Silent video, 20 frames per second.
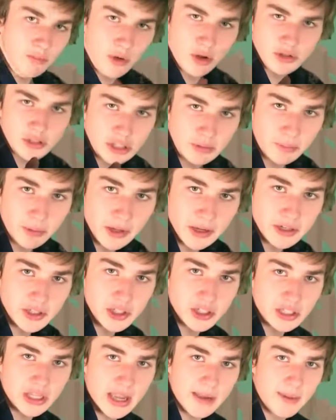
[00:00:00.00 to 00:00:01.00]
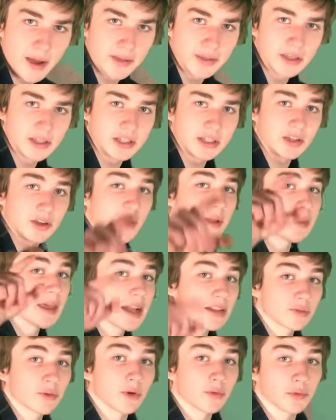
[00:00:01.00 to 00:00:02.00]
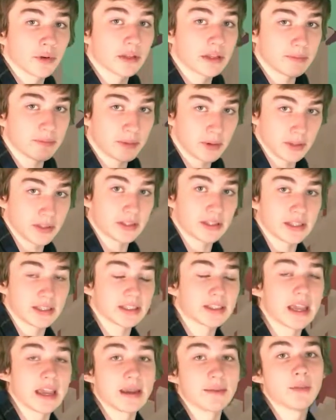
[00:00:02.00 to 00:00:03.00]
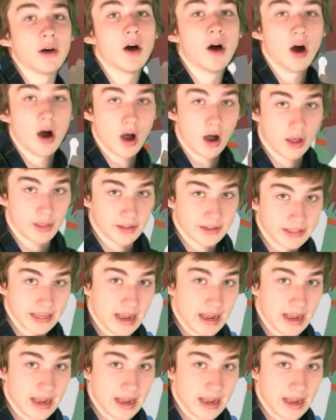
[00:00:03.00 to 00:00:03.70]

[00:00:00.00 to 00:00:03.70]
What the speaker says: multiplayer just came out this year, and that's what really puts this game on the